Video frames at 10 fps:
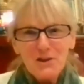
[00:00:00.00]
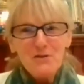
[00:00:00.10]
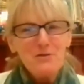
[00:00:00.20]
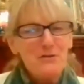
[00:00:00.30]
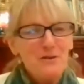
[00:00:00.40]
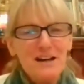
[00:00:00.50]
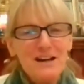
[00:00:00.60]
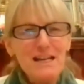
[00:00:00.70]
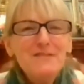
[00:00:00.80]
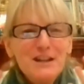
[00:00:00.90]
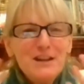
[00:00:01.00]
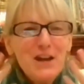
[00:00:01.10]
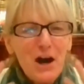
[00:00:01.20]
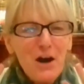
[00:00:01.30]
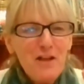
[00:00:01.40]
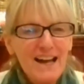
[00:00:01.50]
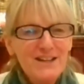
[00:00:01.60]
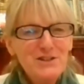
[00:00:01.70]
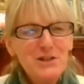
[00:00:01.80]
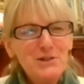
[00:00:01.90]
We even know
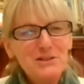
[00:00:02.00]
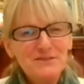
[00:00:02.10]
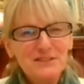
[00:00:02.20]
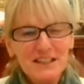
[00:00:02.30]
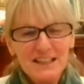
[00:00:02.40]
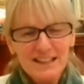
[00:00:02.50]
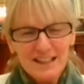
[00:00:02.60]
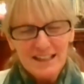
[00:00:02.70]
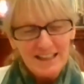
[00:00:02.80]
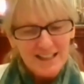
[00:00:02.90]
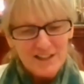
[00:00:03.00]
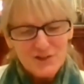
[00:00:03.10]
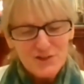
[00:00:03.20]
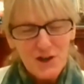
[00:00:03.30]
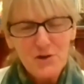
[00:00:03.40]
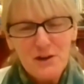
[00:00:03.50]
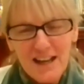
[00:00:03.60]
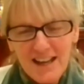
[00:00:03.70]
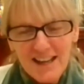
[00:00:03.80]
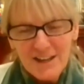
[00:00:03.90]
that intuitively.
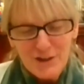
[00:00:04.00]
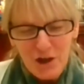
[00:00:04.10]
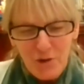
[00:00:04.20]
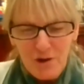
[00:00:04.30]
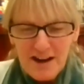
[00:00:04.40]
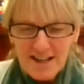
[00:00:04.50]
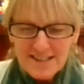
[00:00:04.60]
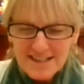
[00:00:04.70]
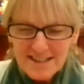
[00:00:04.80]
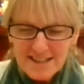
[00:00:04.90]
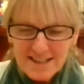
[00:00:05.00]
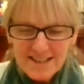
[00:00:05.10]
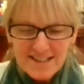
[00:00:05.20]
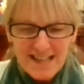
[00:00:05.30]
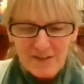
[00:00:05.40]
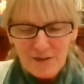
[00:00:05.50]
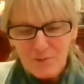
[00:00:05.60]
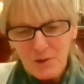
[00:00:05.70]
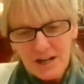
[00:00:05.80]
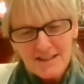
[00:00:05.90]
So, you know, whereas the
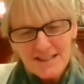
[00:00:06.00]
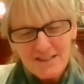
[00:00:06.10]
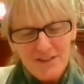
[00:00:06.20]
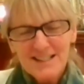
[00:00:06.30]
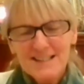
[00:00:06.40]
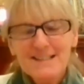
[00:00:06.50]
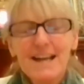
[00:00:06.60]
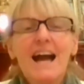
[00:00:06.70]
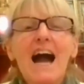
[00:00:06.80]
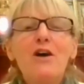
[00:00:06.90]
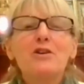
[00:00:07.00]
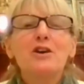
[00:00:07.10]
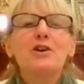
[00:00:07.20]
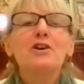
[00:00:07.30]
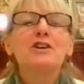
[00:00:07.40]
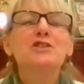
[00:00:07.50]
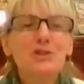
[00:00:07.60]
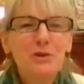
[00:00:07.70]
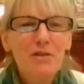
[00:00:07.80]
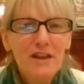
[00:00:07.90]
7-point cause and effect is like, how
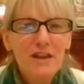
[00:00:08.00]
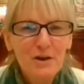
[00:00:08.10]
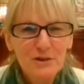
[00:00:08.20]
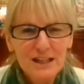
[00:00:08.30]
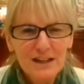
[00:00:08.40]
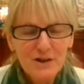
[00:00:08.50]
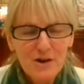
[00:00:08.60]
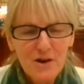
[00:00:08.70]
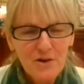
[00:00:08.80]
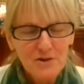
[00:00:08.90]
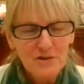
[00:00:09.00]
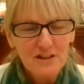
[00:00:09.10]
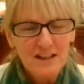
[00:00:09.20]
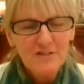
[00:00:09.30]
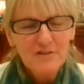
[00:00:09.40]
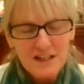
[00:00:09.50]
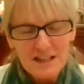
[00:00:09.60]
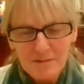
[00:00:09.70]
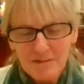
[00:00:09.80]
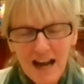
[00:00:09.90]
could you think only of your own
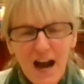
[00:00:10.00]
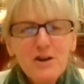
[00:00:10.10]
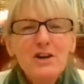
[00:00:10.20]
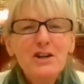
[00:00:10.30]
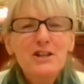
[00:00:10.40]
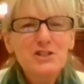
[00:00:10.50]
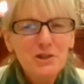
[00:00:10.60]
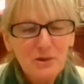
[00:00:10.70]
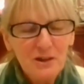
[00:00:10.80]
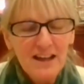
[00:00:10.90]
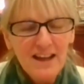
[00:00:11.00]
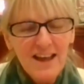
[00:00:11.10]
freedom? How could you?